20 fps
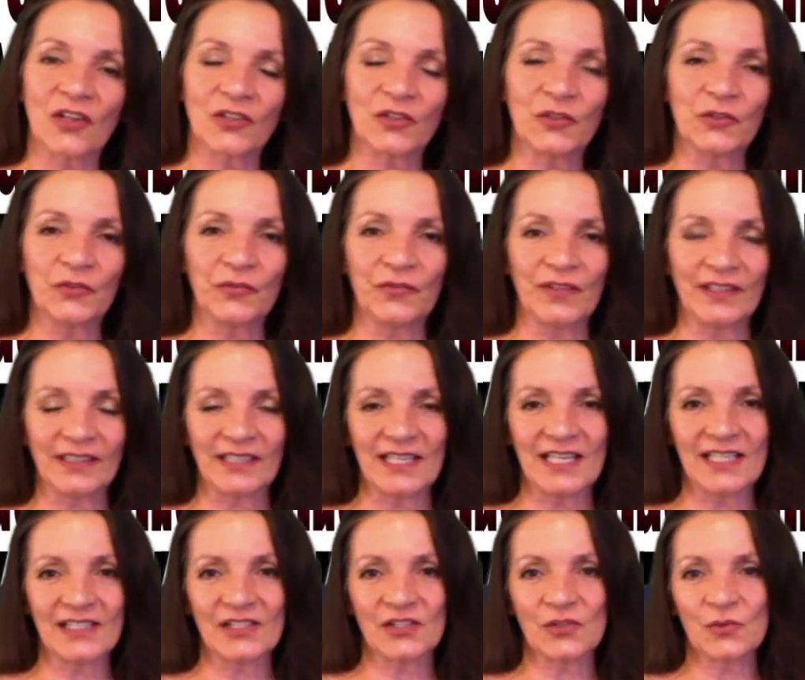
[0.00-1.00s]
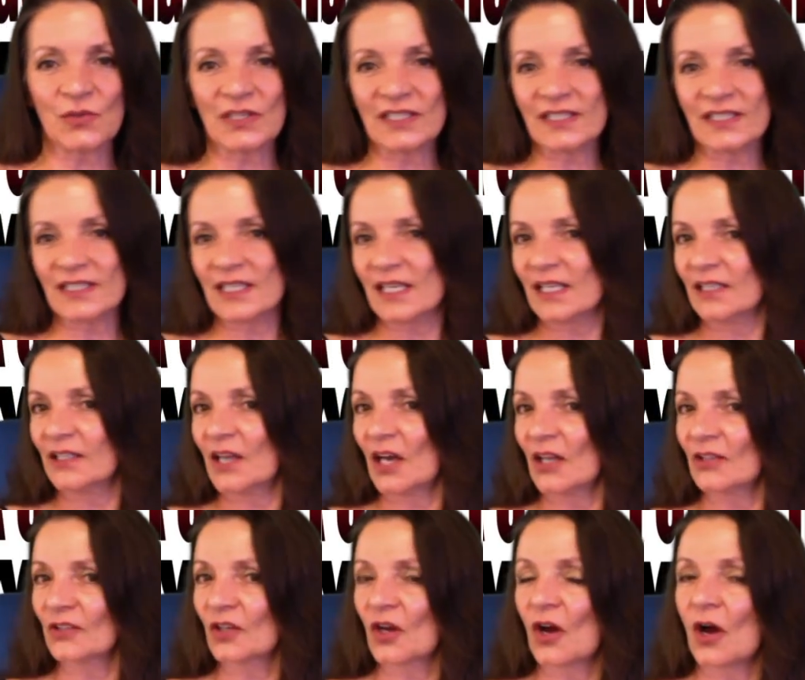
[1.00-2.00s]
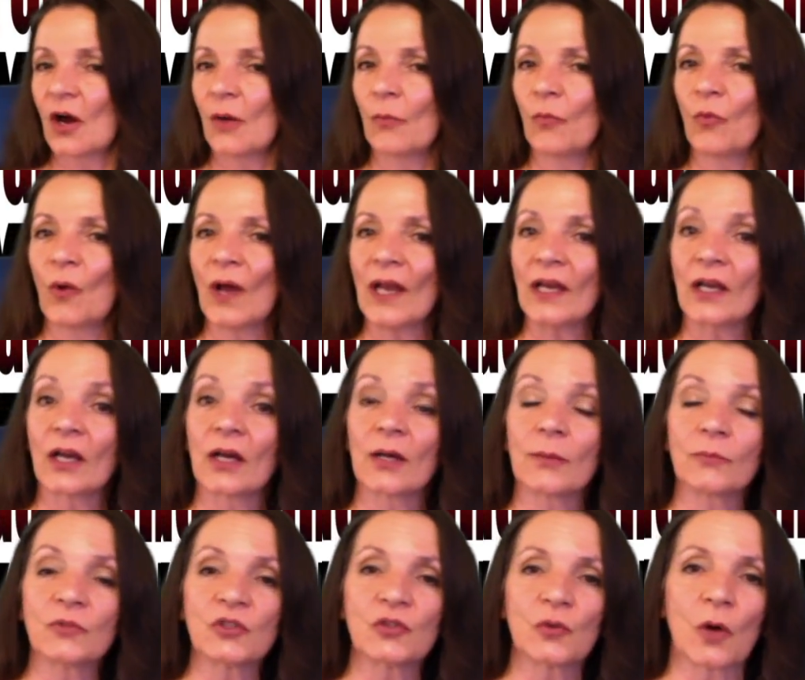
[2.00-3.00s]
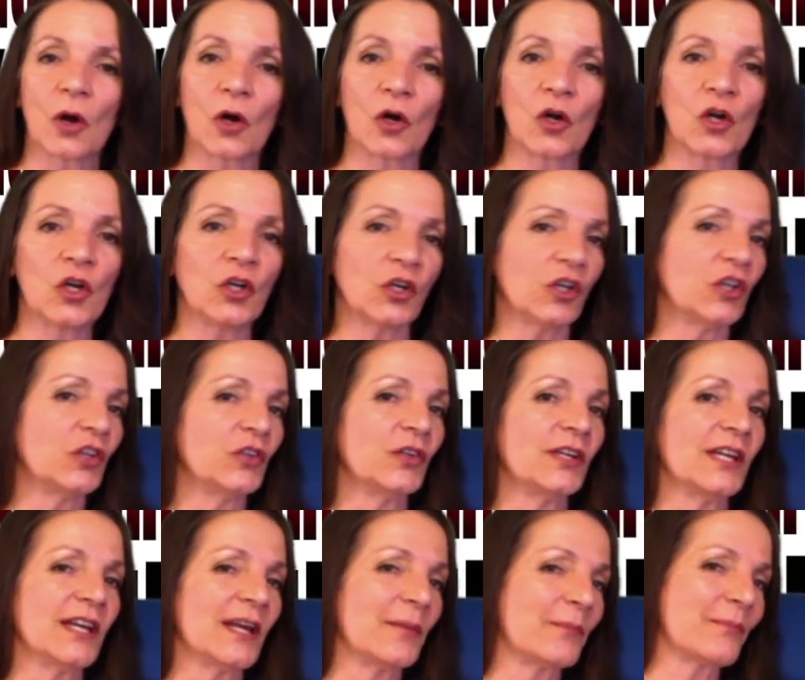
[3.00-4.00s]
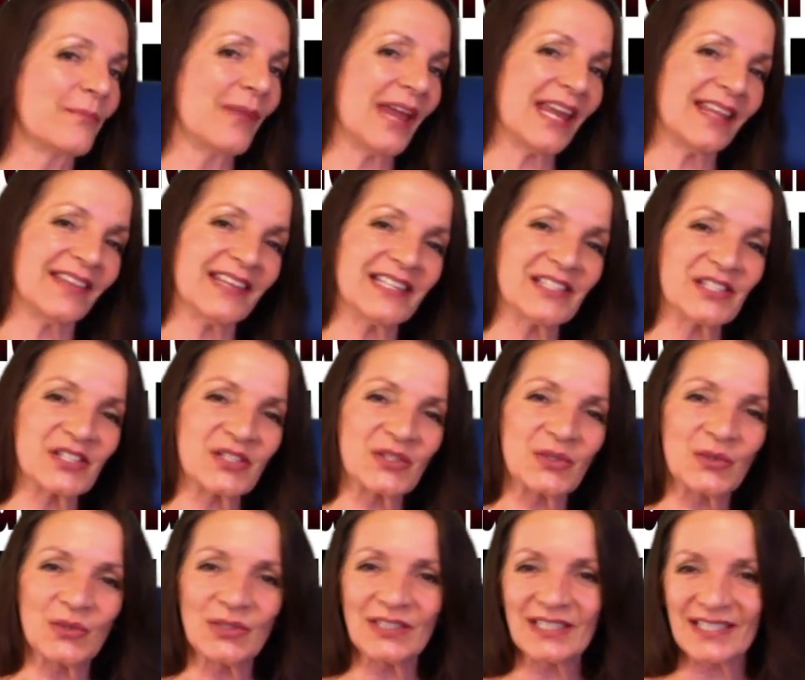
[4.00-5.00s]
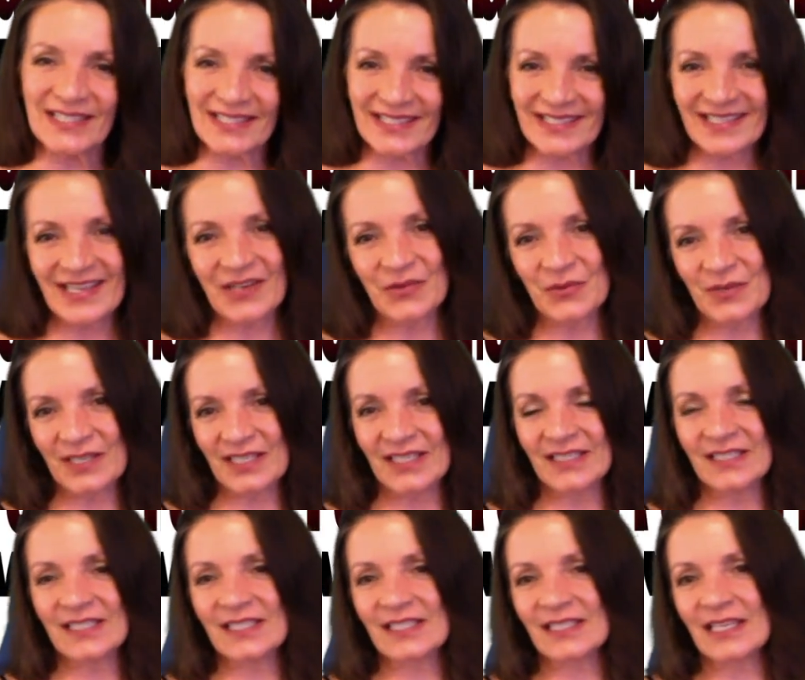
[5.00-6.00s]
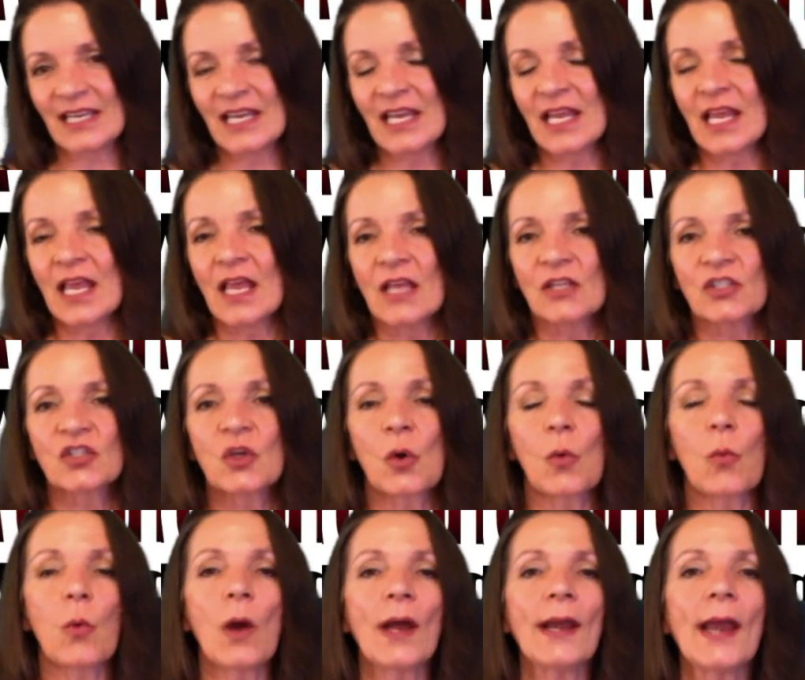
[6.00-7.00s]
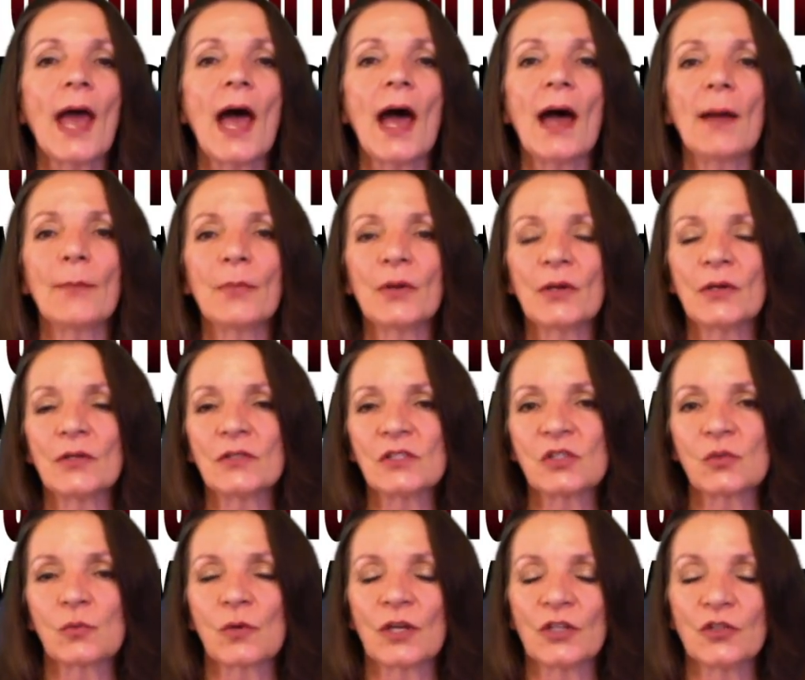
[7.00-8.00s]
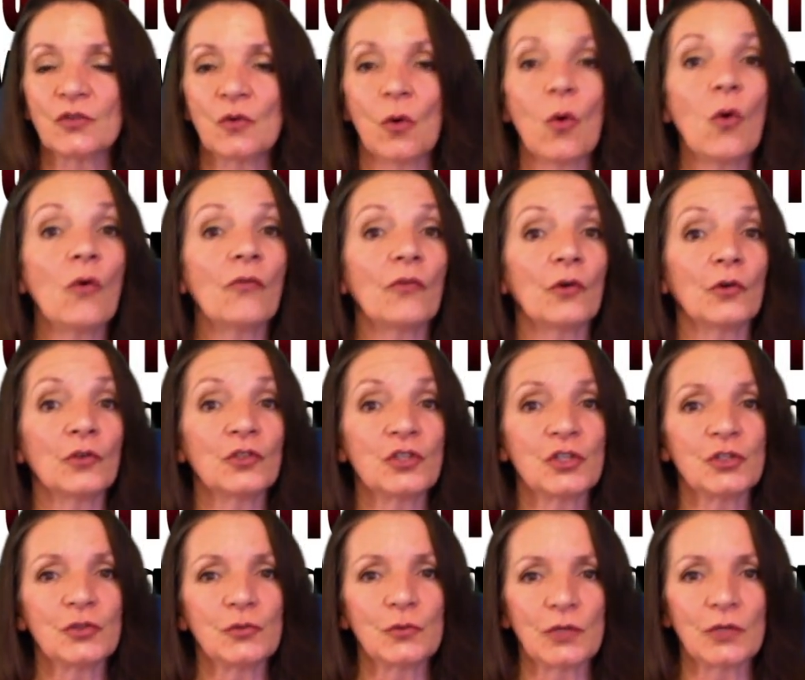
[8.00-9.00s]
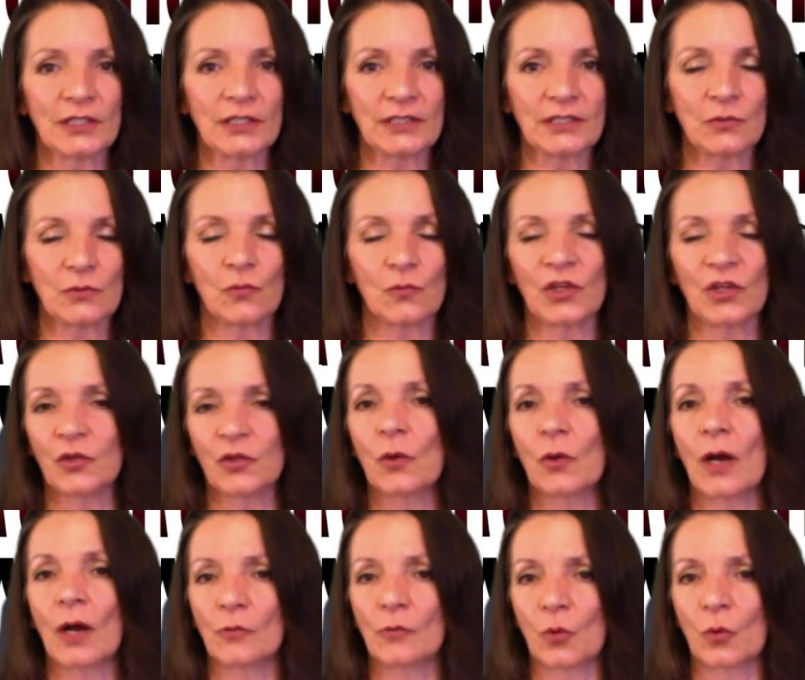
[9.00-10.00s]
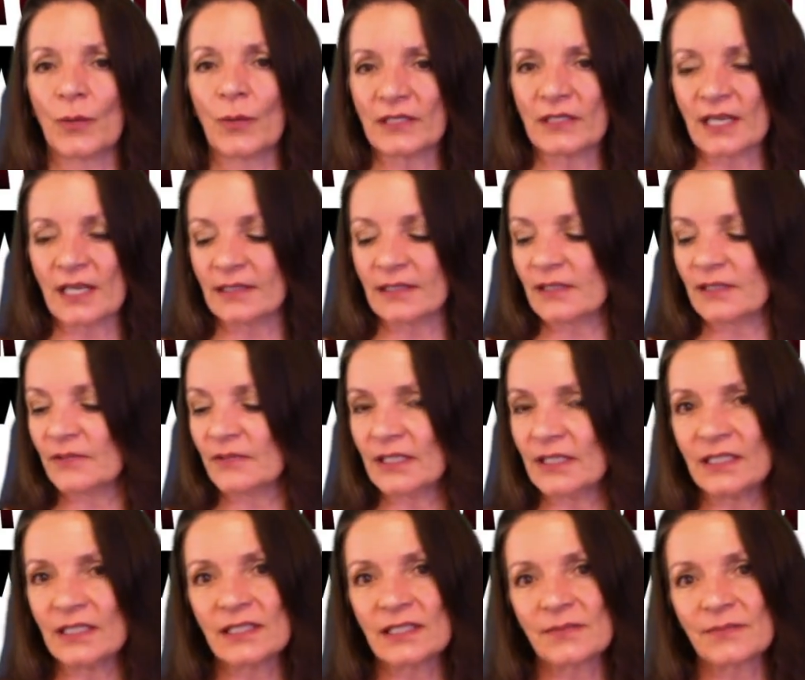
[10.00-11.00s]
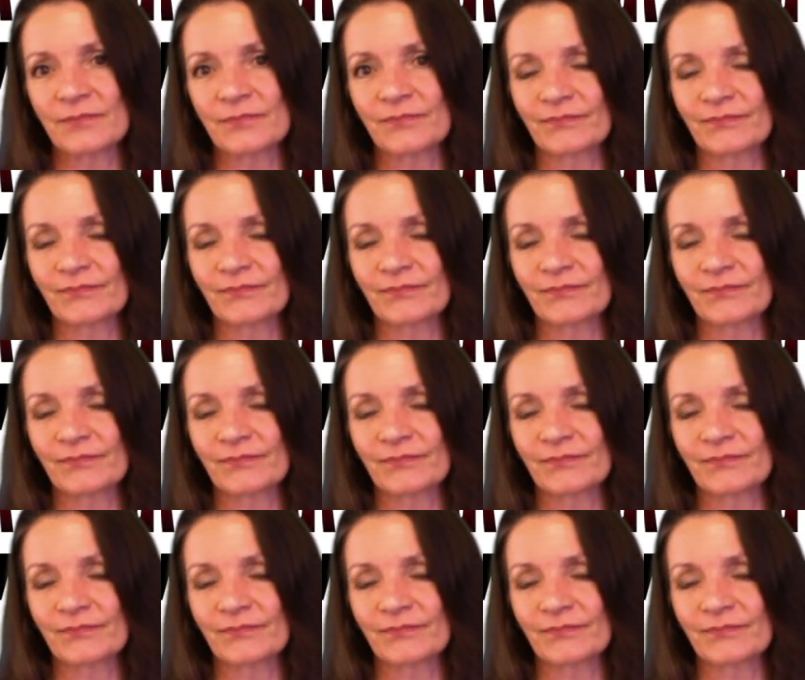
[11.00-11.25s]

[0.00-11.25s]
DearFitnessUSA.com, welcome to our Look Good in a Bathing Suit series. So what happens when you overdo it with your aerobics activities?